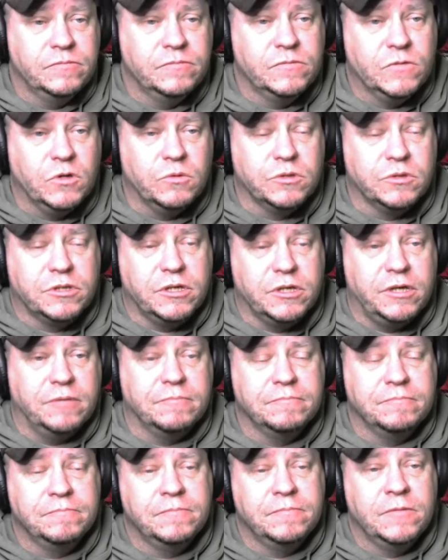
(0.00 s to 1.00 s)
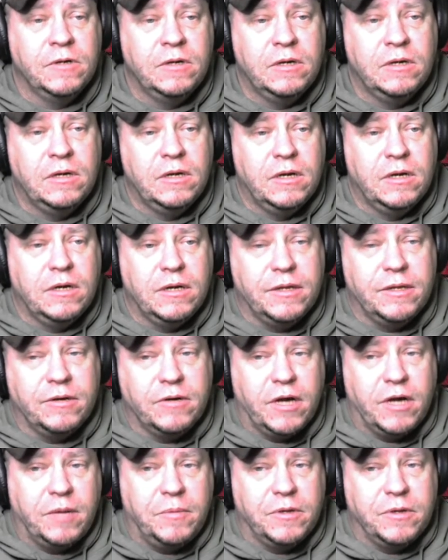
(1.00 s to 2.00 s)
We'll see.
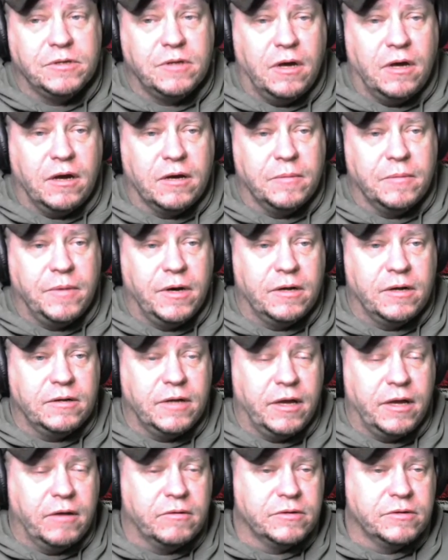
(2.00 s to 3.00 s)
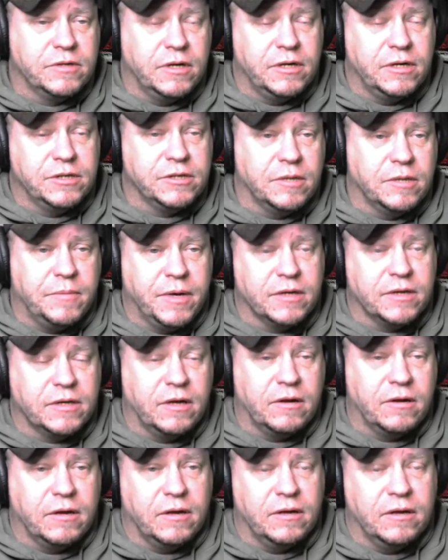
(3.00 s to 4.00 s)
There had been talk about Anchorage getting shut back
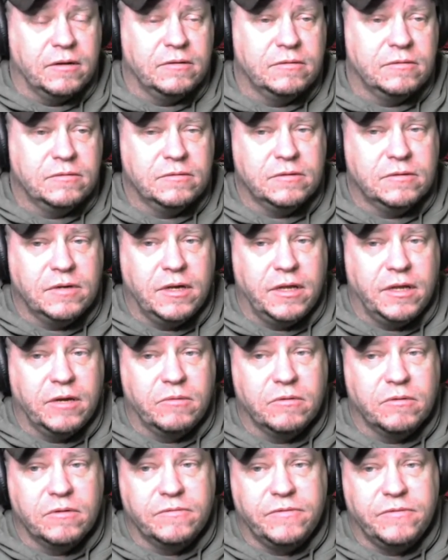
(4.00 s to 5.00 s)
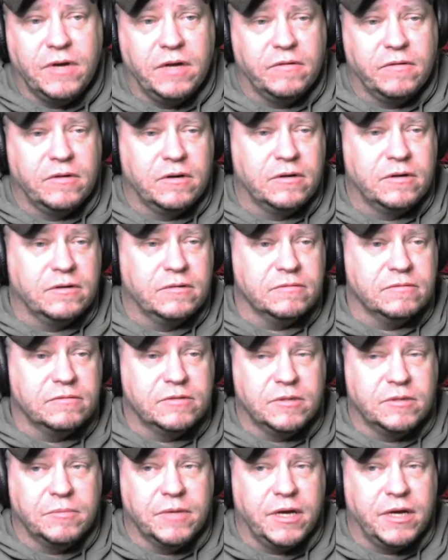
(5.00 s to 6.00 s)
down again. I think we're at 500 and
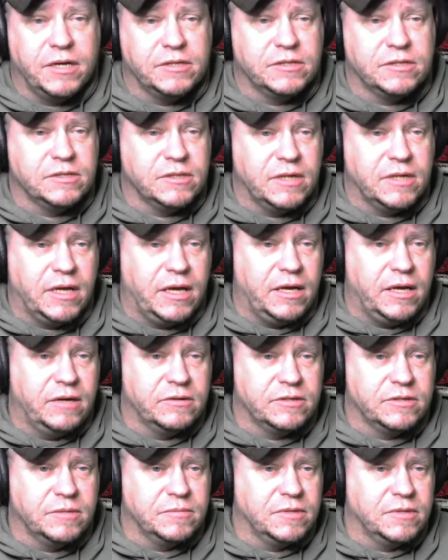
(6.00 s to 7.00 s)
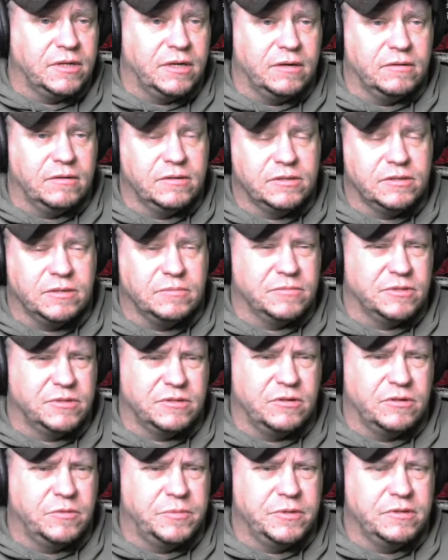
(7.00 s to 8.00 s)
some cases a day or something now. It's something
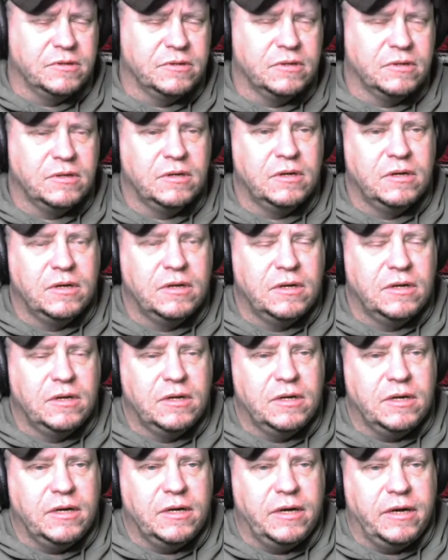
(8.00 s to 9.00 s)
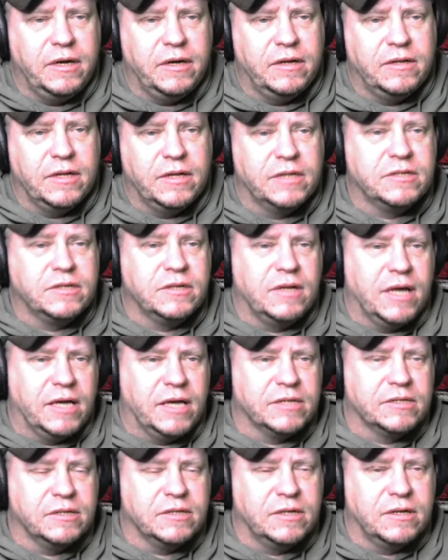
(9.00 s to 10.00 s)
stupid. And that's
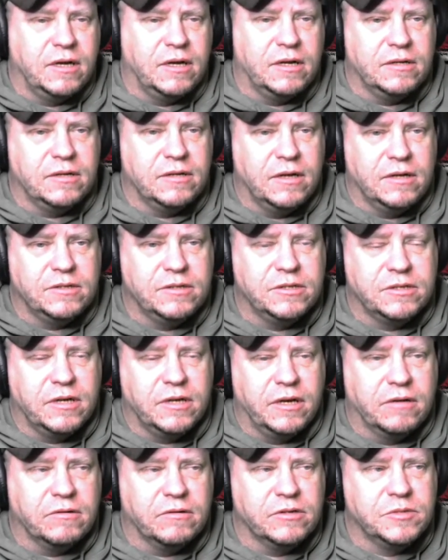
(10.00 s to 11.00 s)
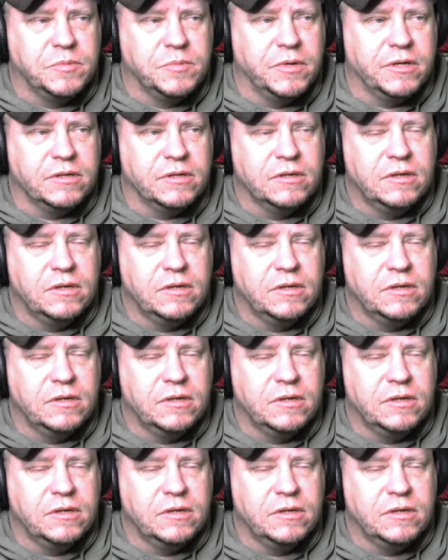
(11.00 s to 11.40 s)
Alaska, not just Anchorage. But